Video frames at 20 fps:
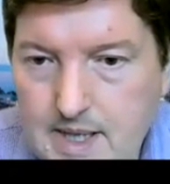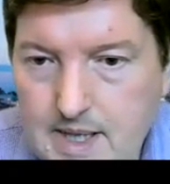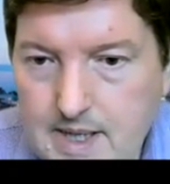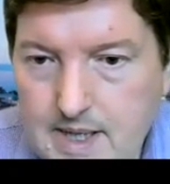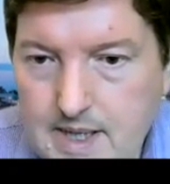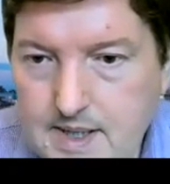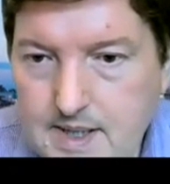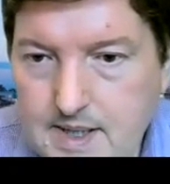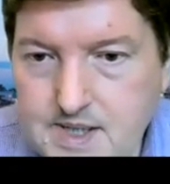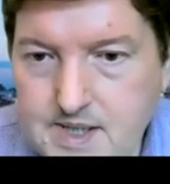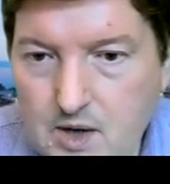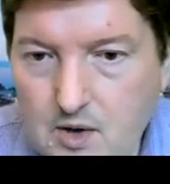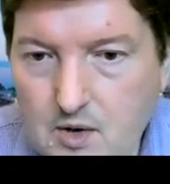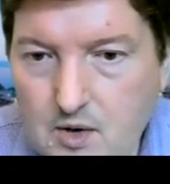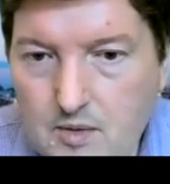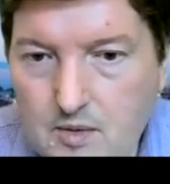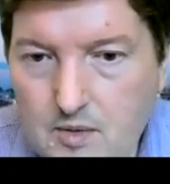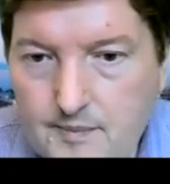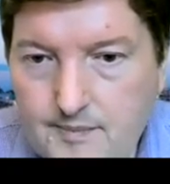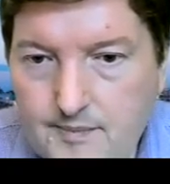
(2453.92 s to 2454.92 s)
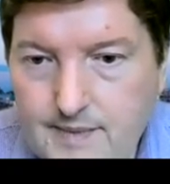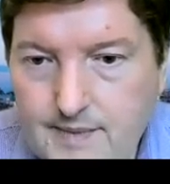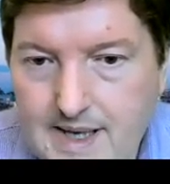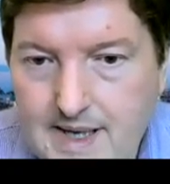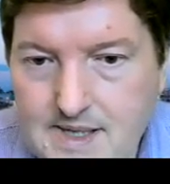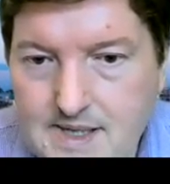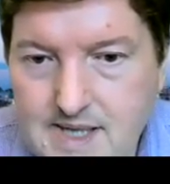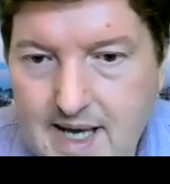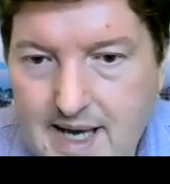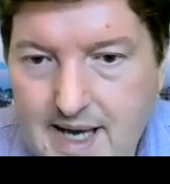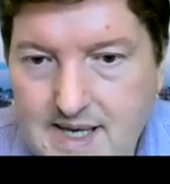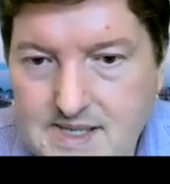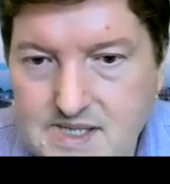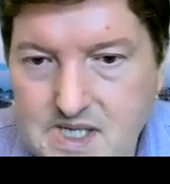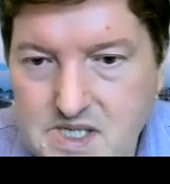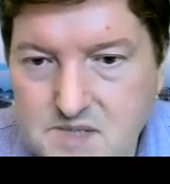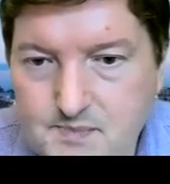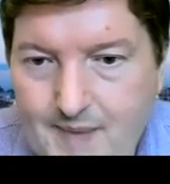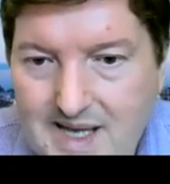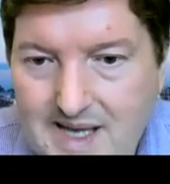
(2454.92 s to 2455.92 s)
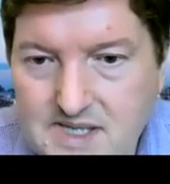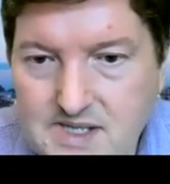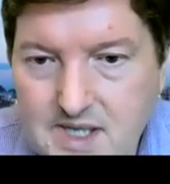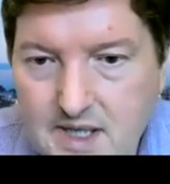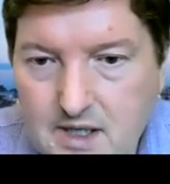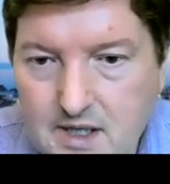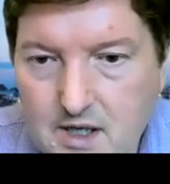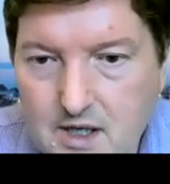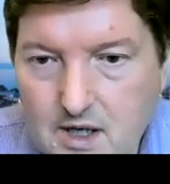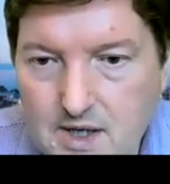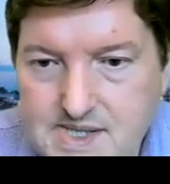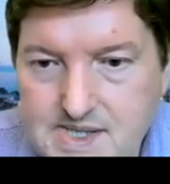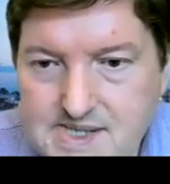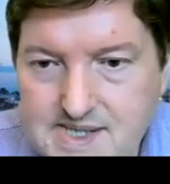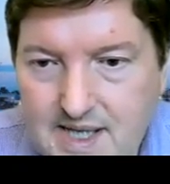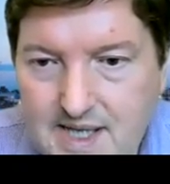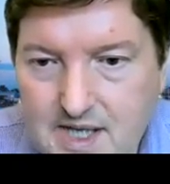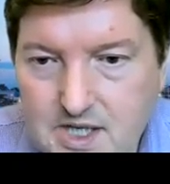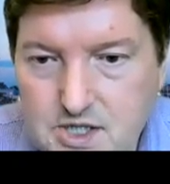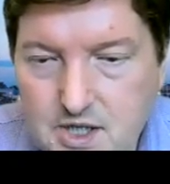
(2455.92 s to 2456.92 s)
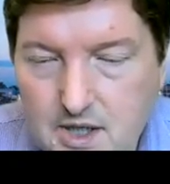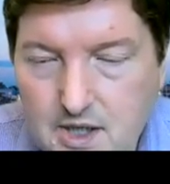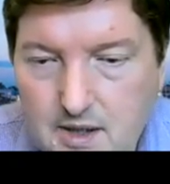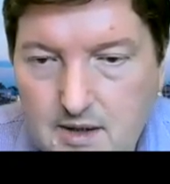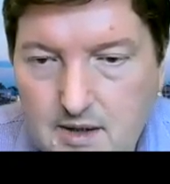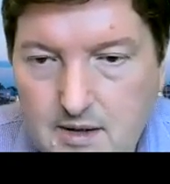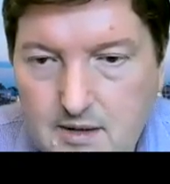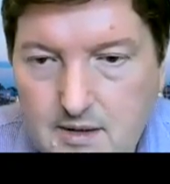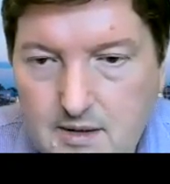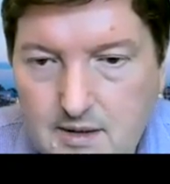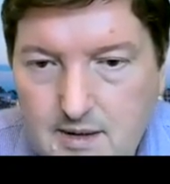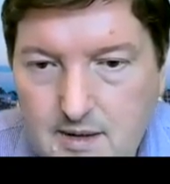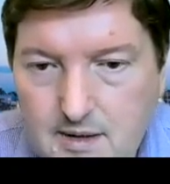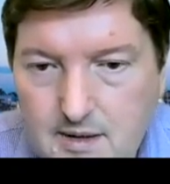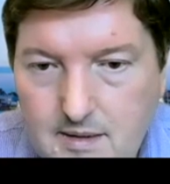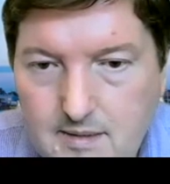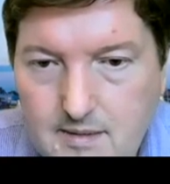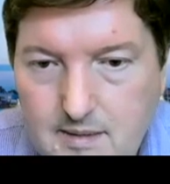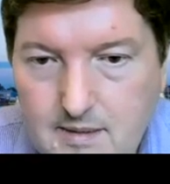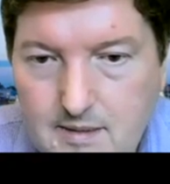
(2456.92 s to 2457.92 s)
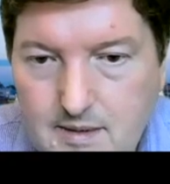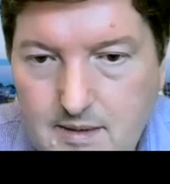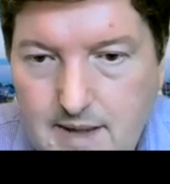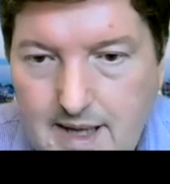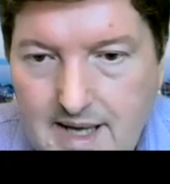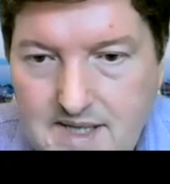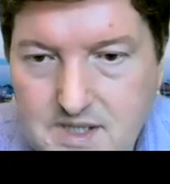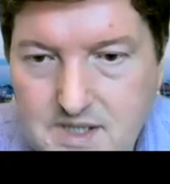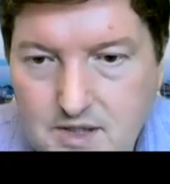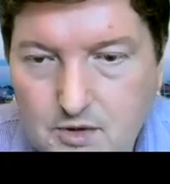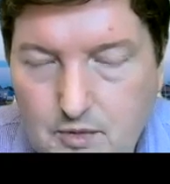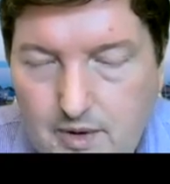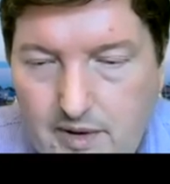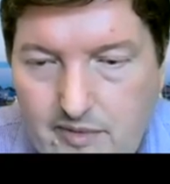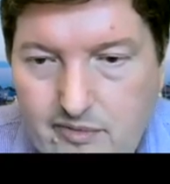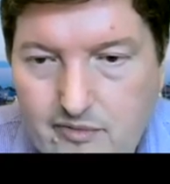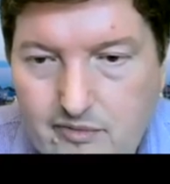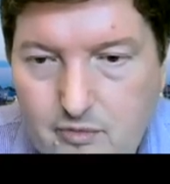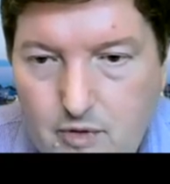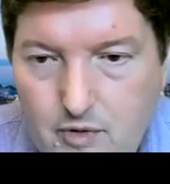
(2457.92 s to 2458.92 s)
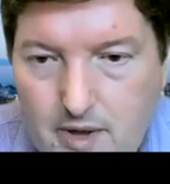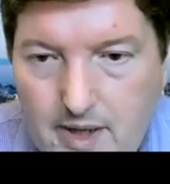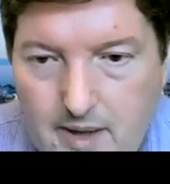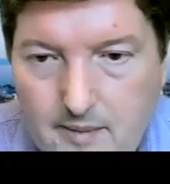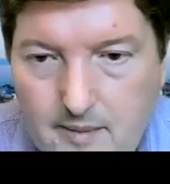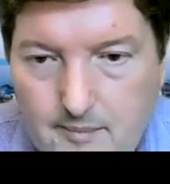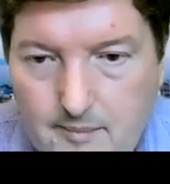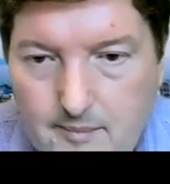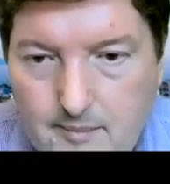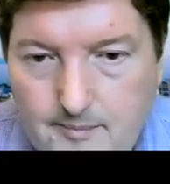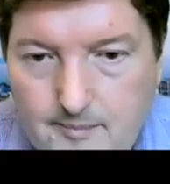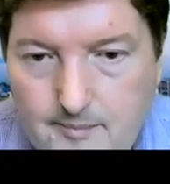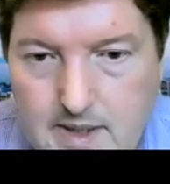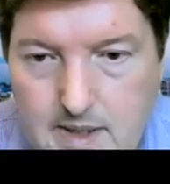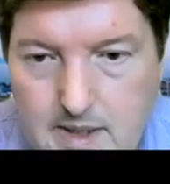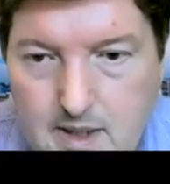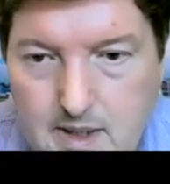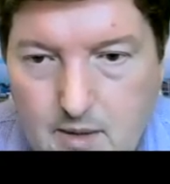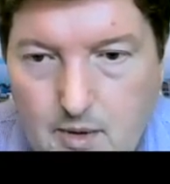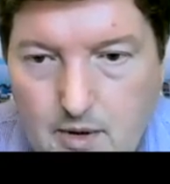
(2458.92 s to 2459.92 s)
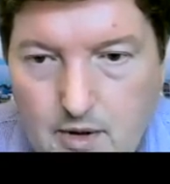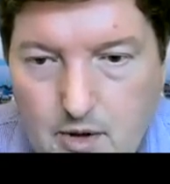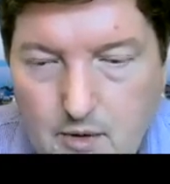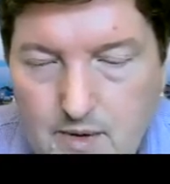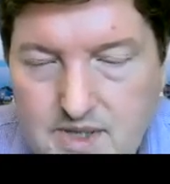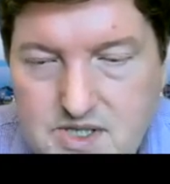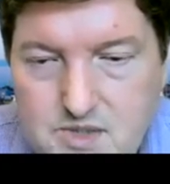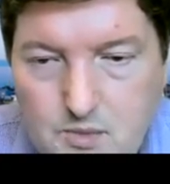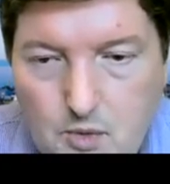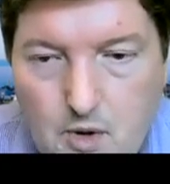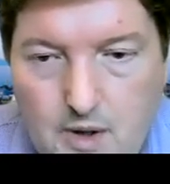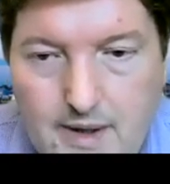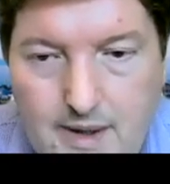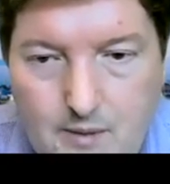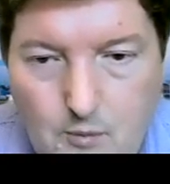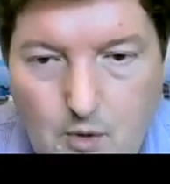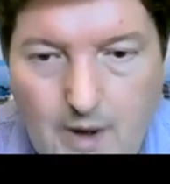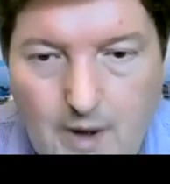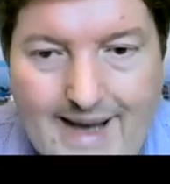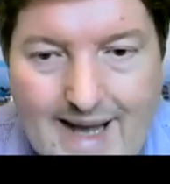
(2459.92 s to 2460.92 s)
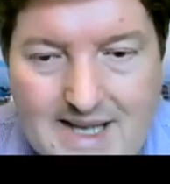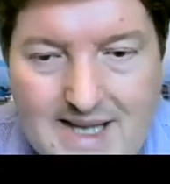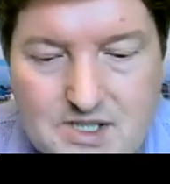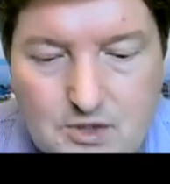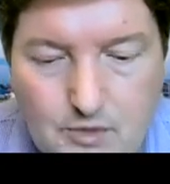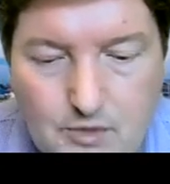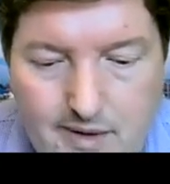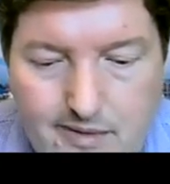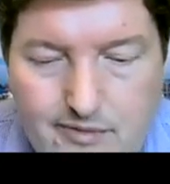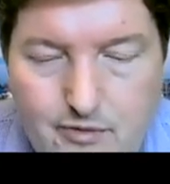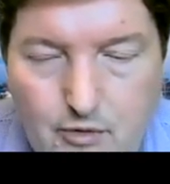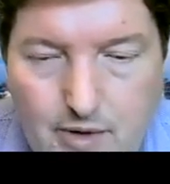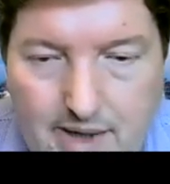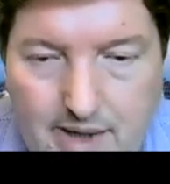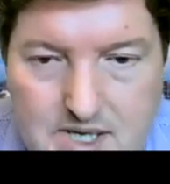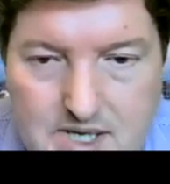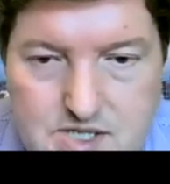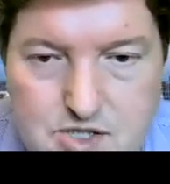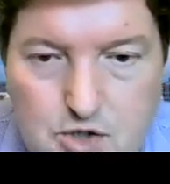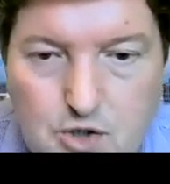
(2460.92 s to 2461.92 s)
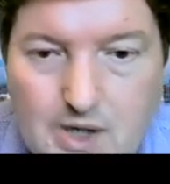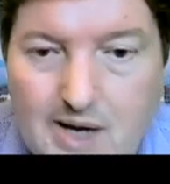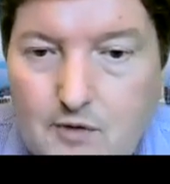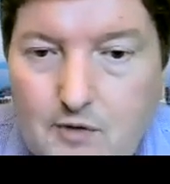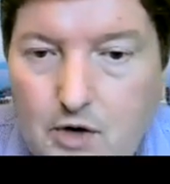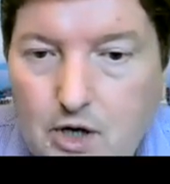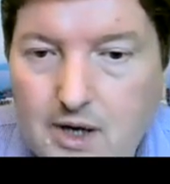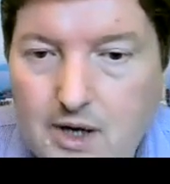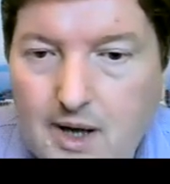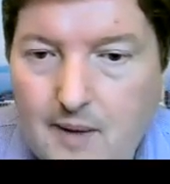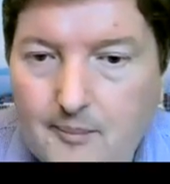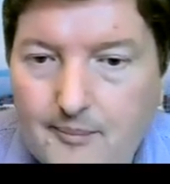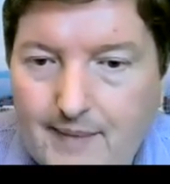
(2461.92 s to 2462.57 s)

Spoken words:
So it's a suspected carcinogen, category 3. I won't go into what a category 3 is. You can have a look up